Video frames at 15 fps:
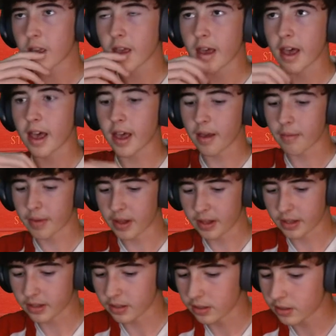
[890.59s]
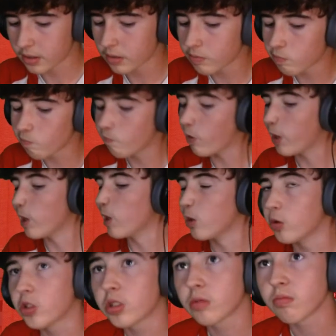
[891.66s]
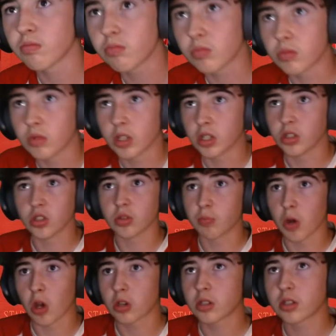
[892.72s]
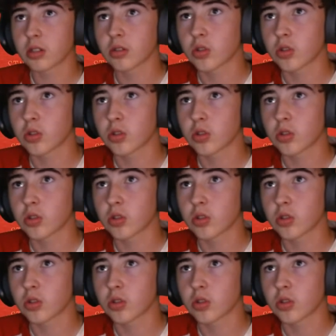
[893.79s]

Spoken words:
and very loose and just blocked.